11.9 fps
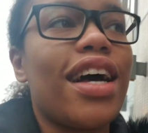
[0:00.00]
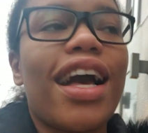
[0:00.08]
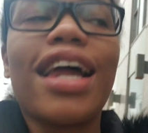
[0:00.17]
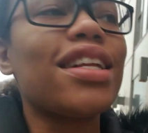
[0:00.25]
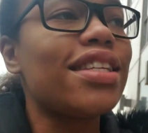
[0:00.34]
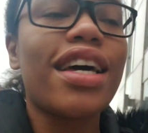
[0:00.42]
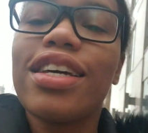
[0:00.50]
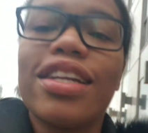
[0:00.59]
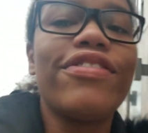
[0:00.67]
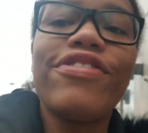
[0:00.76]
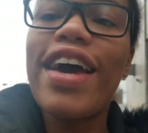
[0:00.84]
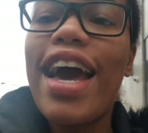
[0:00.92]
I got to tell you
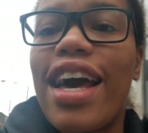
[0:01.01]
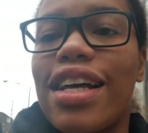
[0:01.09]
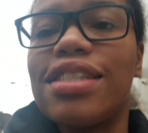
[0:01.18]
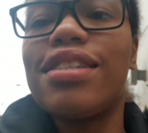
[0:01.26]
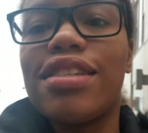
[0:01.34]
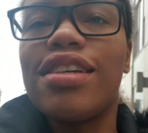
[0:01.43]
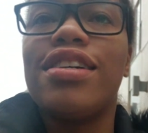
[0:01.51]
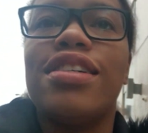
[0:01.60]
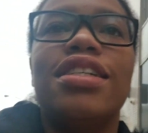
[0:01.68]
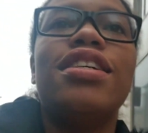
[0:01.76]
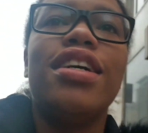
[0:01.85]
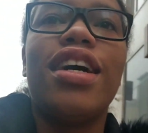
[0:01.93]
the facts.
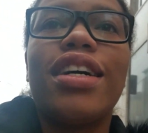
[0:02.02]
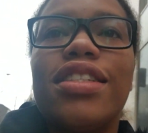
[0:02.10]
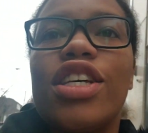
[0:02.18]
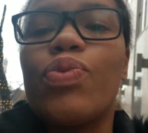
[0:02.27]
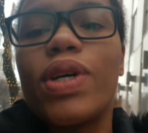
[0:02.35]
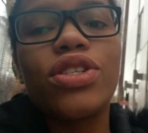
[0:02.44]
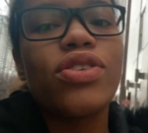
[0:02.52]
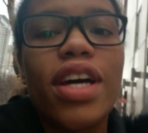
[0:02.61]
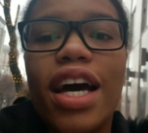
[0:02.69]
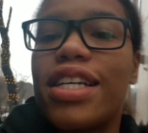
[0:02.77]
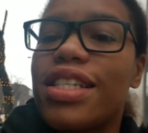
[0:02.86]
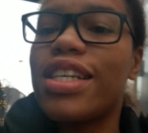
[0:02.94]
Auntie wants you
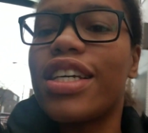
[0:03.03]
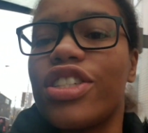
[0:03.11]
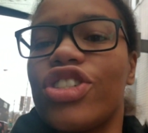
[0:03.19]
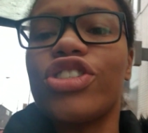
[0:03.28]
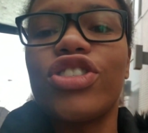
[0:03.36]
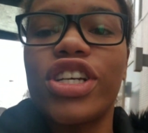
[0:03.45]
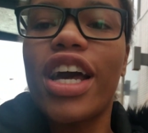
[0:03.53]
guys to get your